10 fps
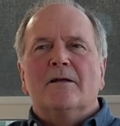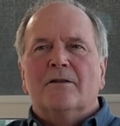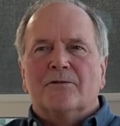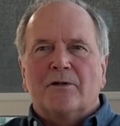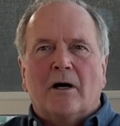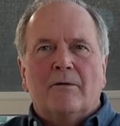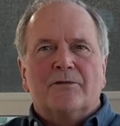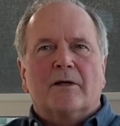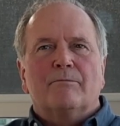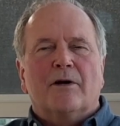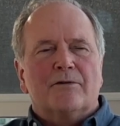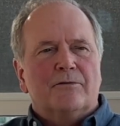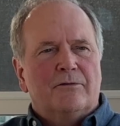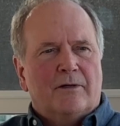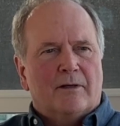there's always that
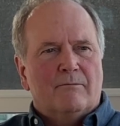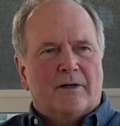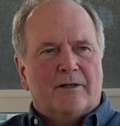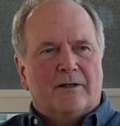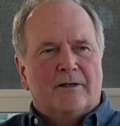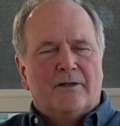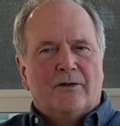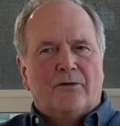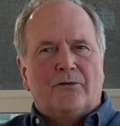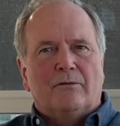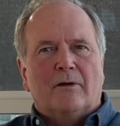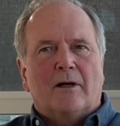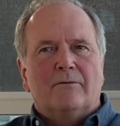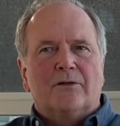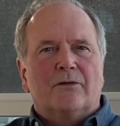pressure to get money. So you
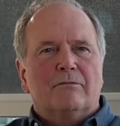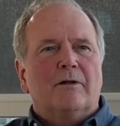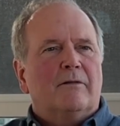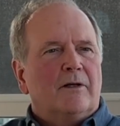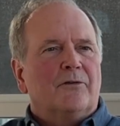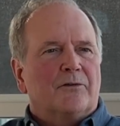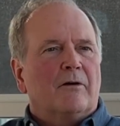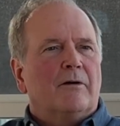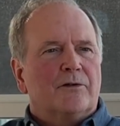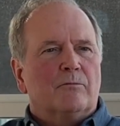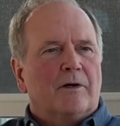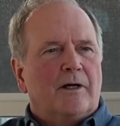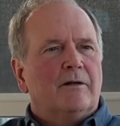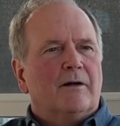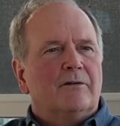have these three things that are always
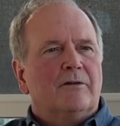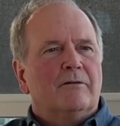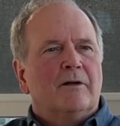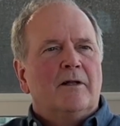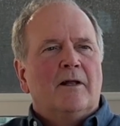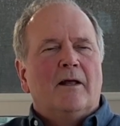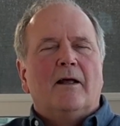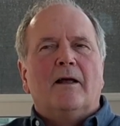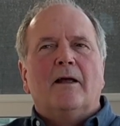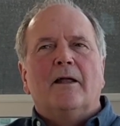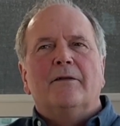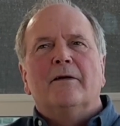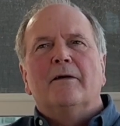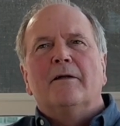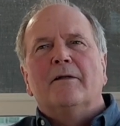weighing on you. And
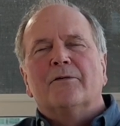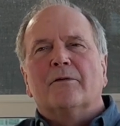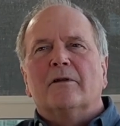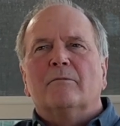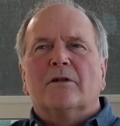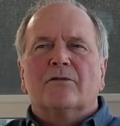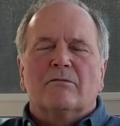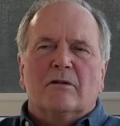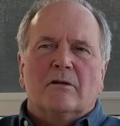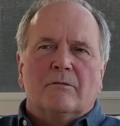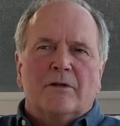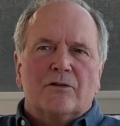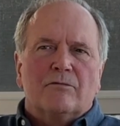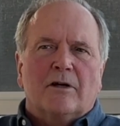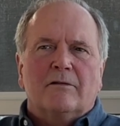so the
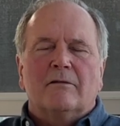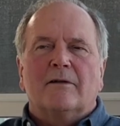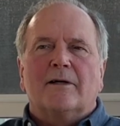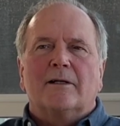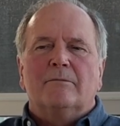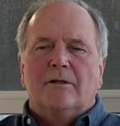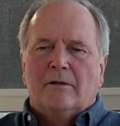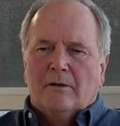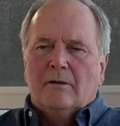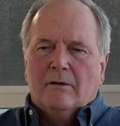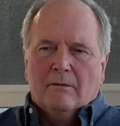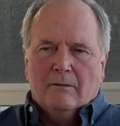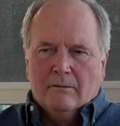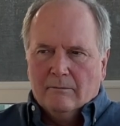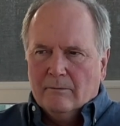administrating the lab,
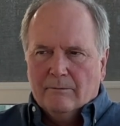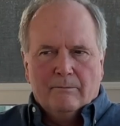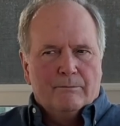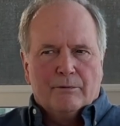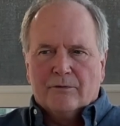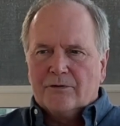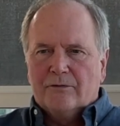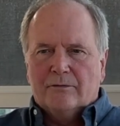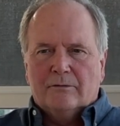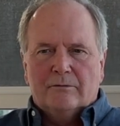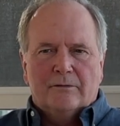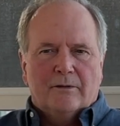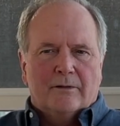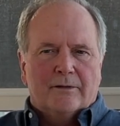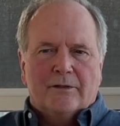personal
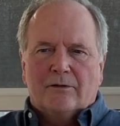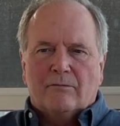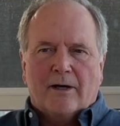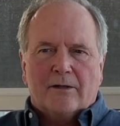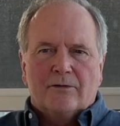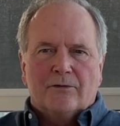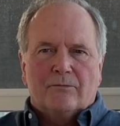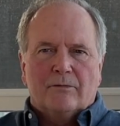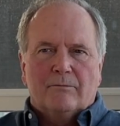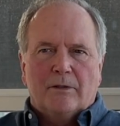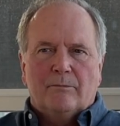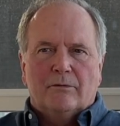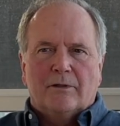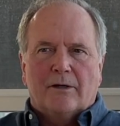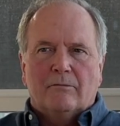interactions with
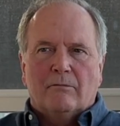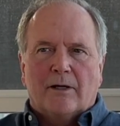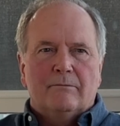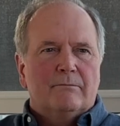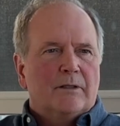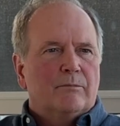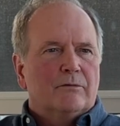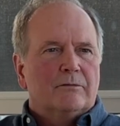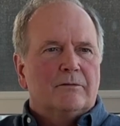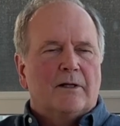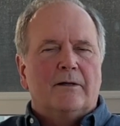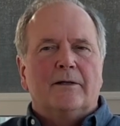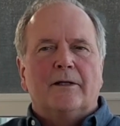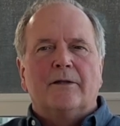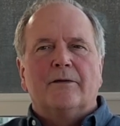people, how to run people,
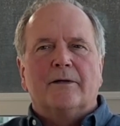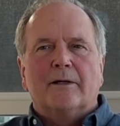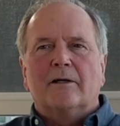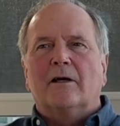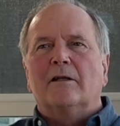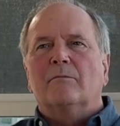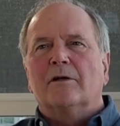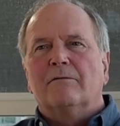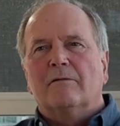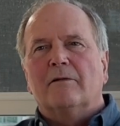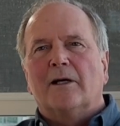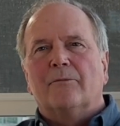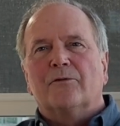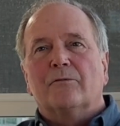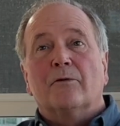and getting money for the
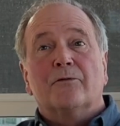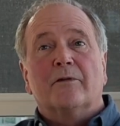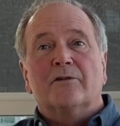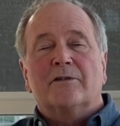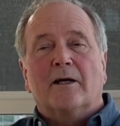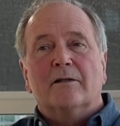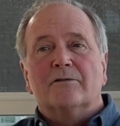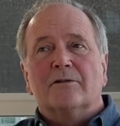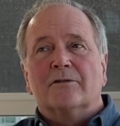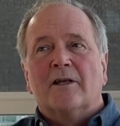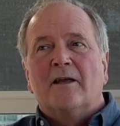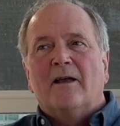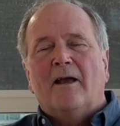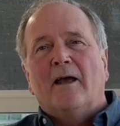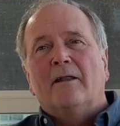labs. So those are the challenges.
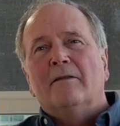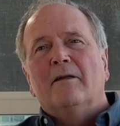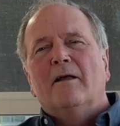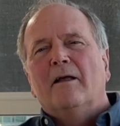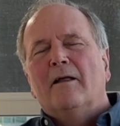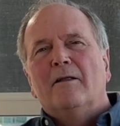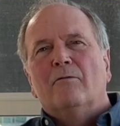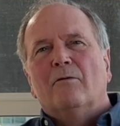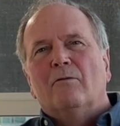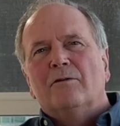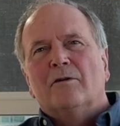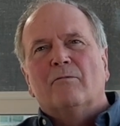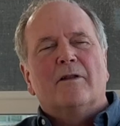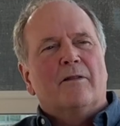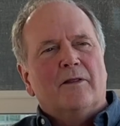And
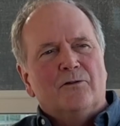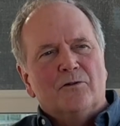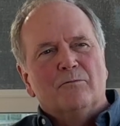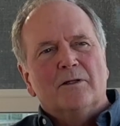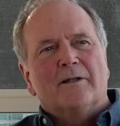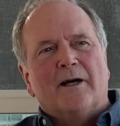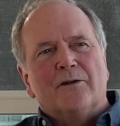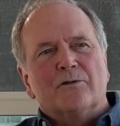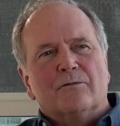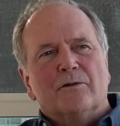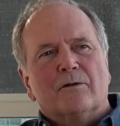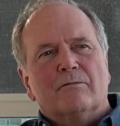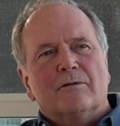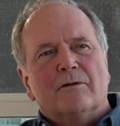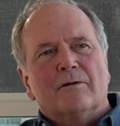one of the things you realize over your
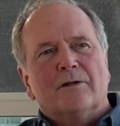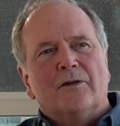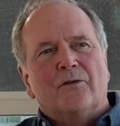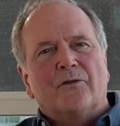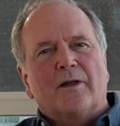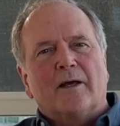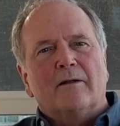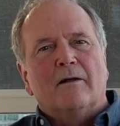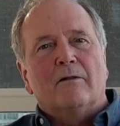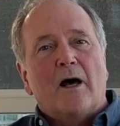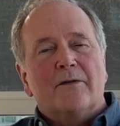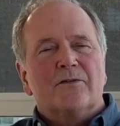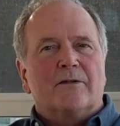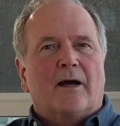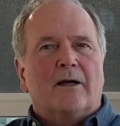career is that a lot of
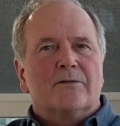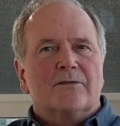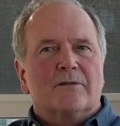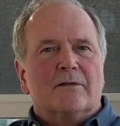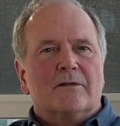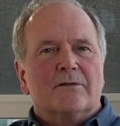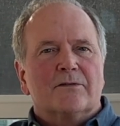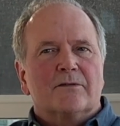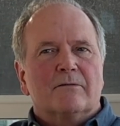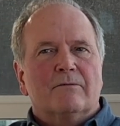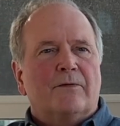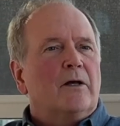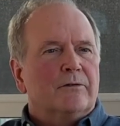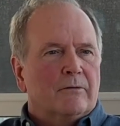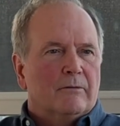science is
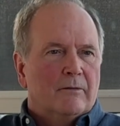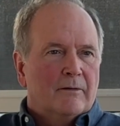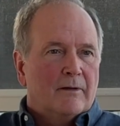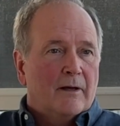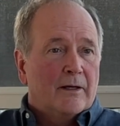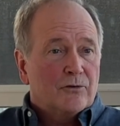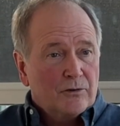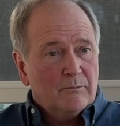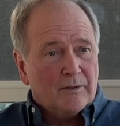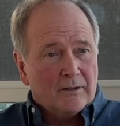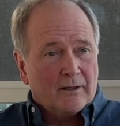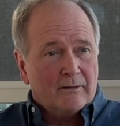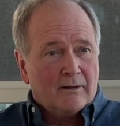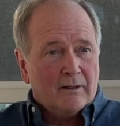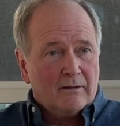failure, and it should be. And I
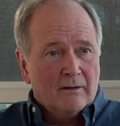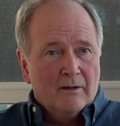think